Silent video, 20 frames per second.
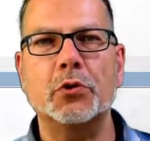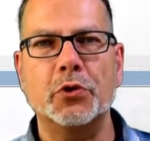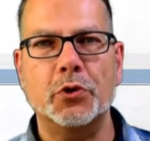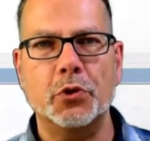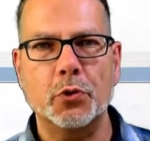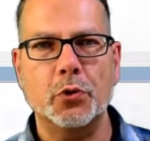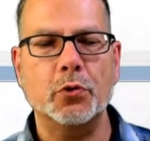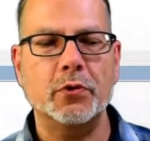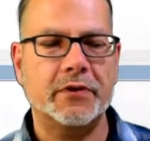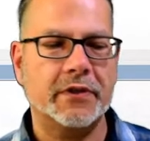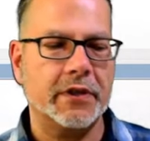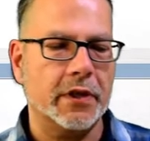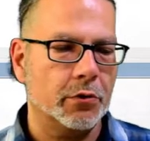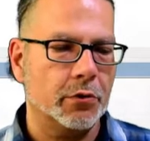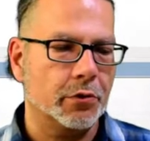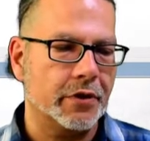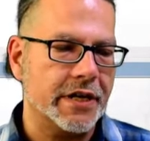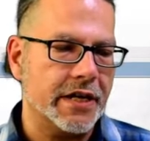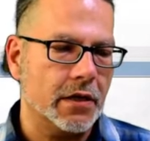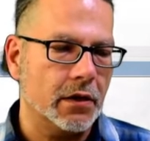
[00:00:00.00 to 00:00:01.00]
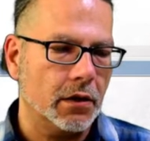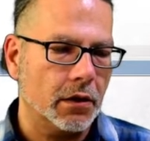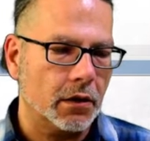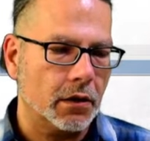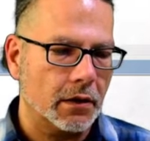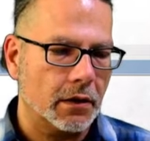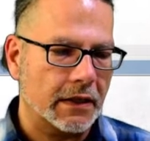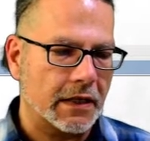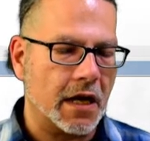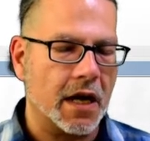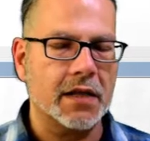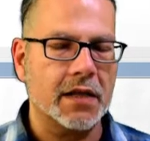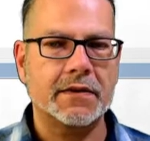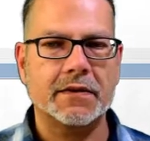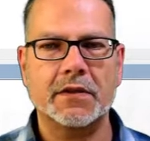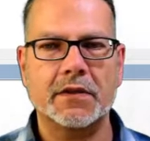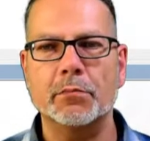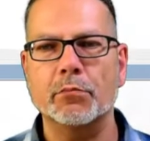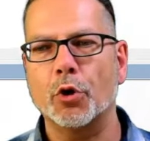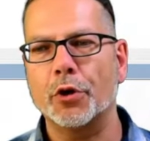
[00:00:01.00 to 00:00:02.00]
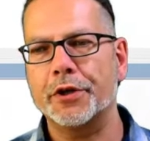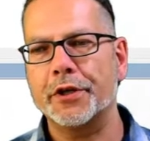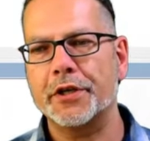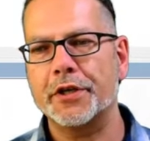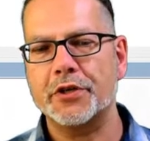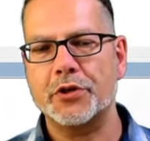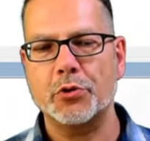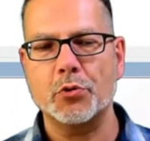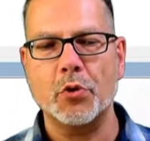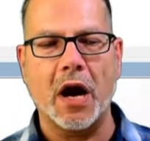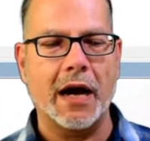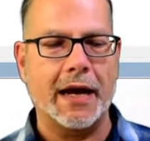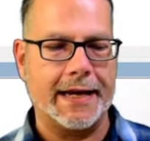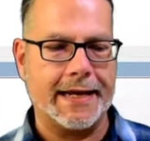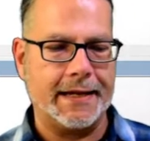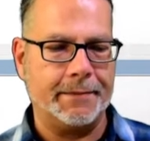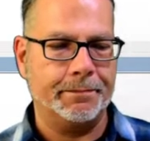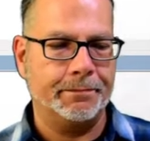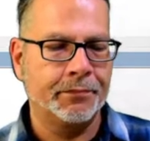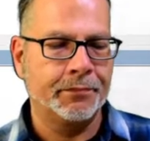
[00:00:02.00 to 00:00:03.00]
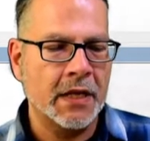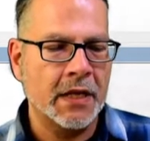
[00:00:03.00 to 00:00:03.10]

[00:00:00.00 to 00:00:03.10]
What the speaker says: you use a real custom modern UI.